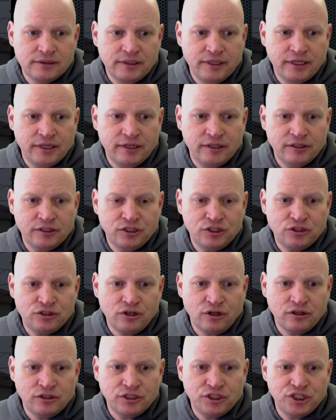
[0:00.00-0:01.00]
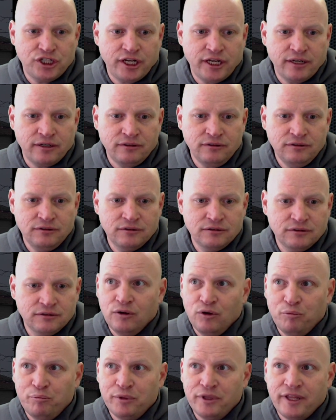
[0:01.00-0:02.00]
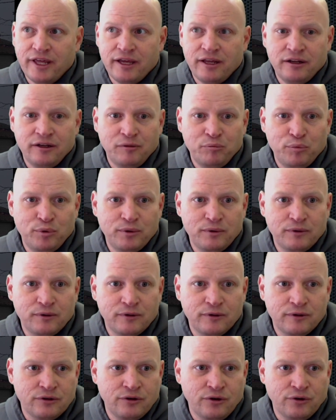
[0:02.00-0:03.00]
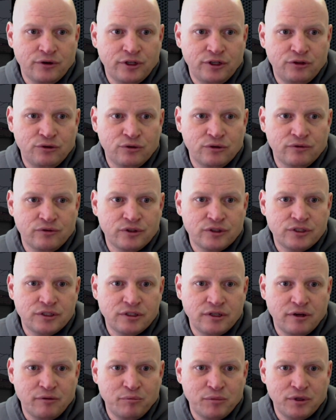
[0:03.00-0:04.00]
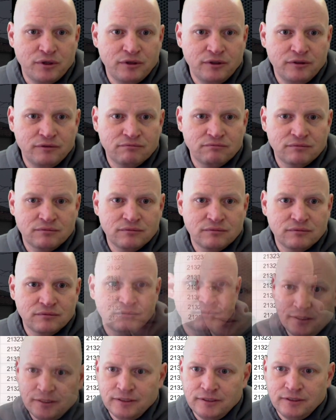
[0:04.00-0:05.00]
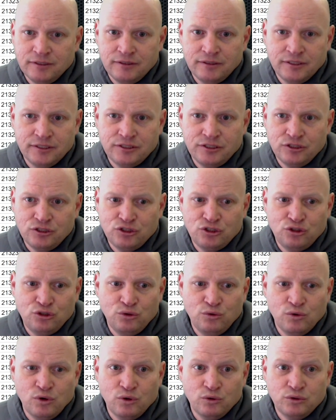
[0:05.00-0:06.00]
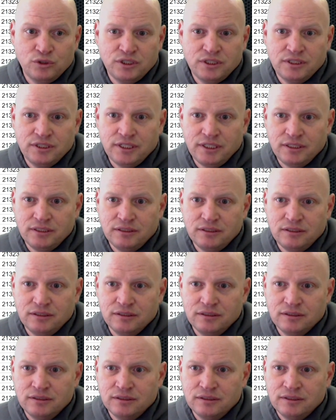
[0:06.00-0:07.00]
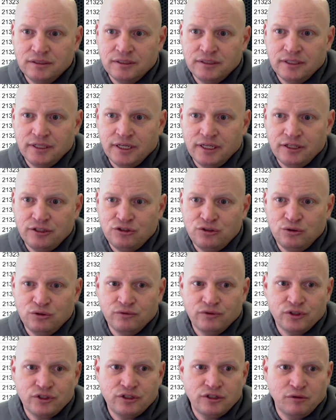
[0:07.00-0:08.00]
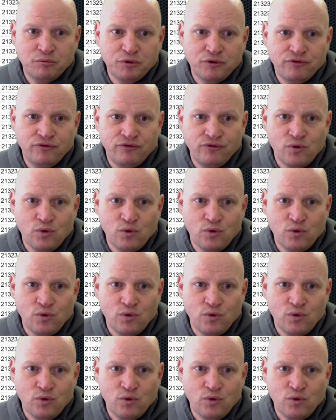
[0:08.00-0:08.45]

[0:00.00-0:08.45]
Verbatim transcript: Then the start channel, open that up, go to universe number. This is 206 and it's universe number